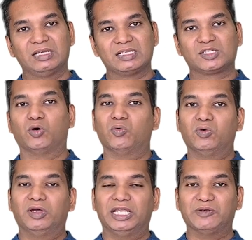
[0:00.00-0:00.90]

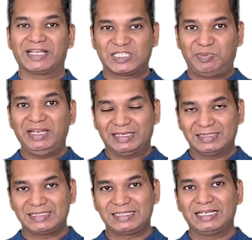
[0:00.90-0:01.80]
So your
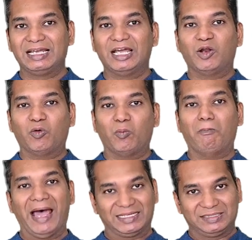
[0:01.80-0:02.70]
experience
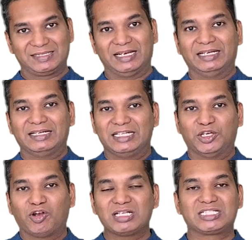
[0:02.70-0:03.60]
matters, and if
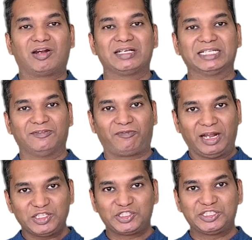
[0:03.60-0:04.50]
you're not starting
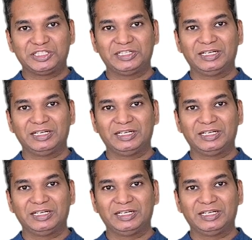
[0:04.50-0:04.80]
afresh,